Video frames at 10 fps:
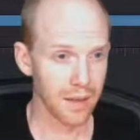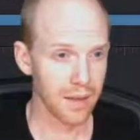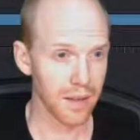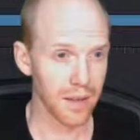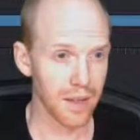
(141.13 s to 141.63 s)

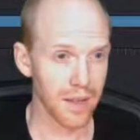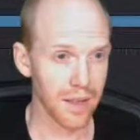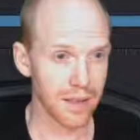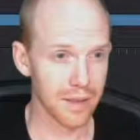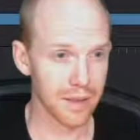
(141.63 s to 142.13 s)

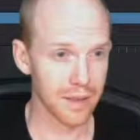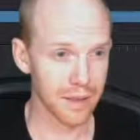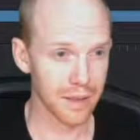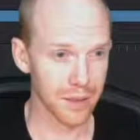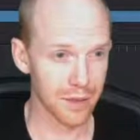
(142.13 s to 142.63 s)
and this
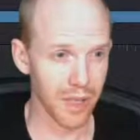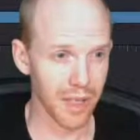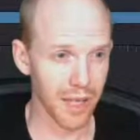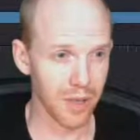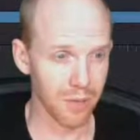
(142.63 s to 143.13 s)
is grayed out,